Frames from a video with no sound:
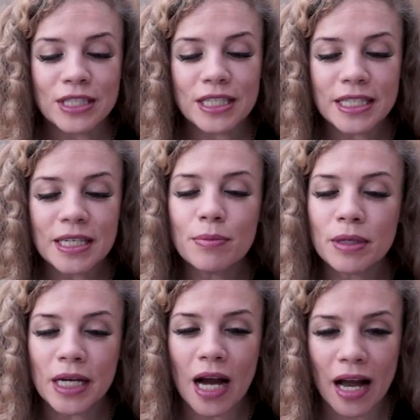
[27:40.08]
Could you
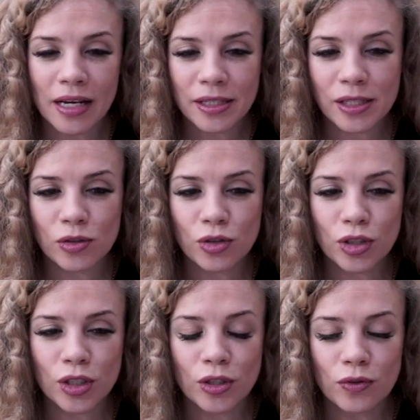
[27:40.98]
mind to share with
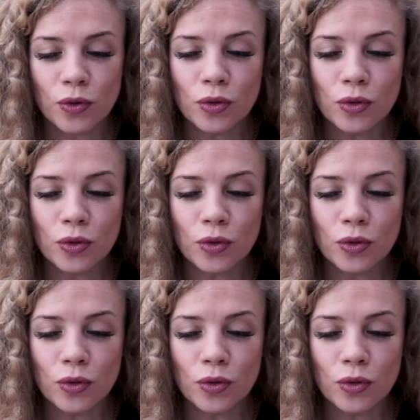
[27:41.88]
us,